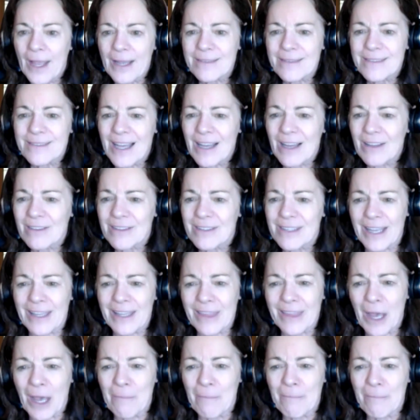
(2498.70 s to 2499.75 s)
That sounds like
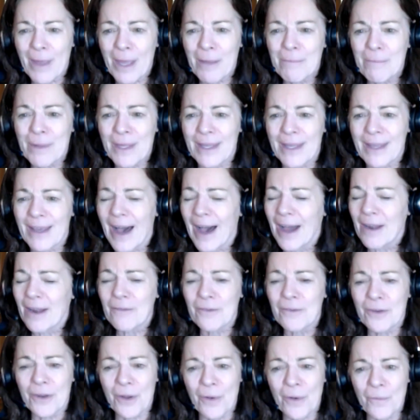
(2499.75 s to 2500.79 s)
that maybe, I
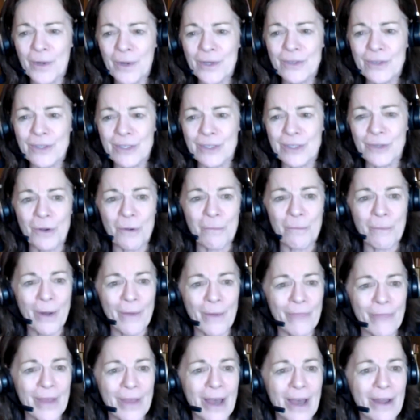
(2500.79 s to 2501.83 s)
don't know what to do
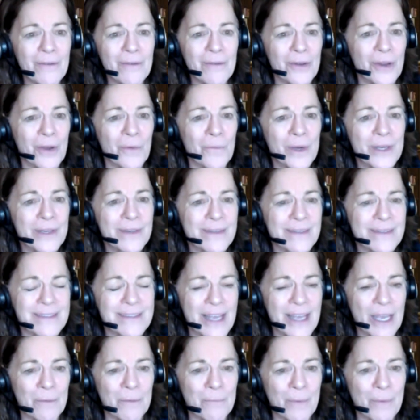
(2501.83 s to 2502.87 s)
about, I don't know what to
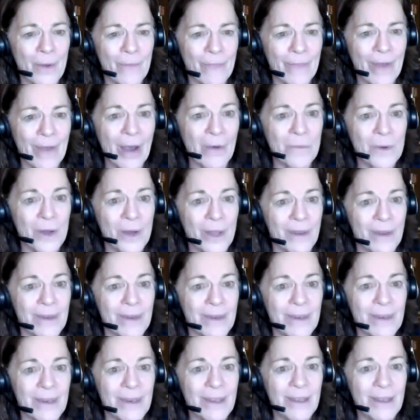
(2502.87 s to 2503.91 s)
say about that one.